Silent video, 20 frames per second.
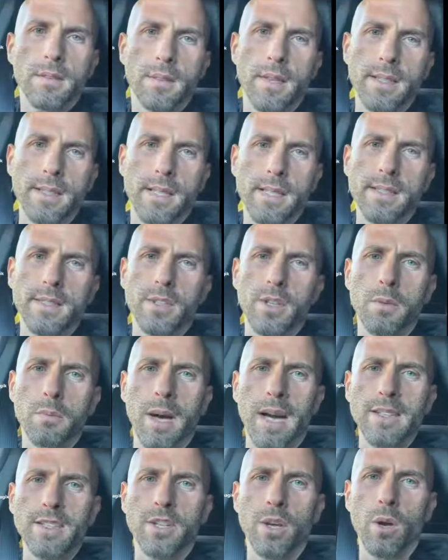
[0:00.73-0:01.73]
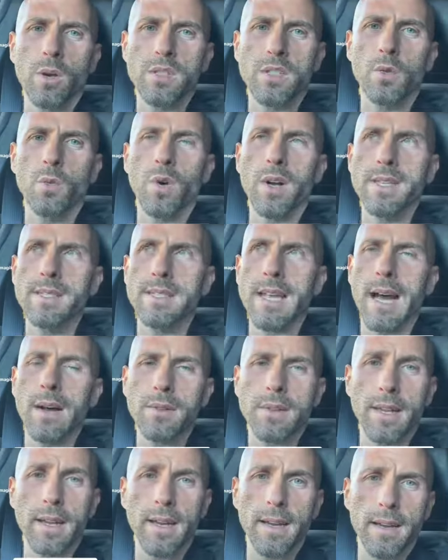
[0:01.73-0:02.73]
This is to my chosen ones
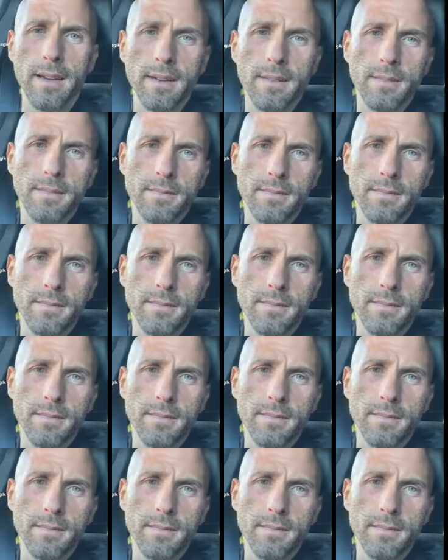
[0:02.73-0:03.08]
out there.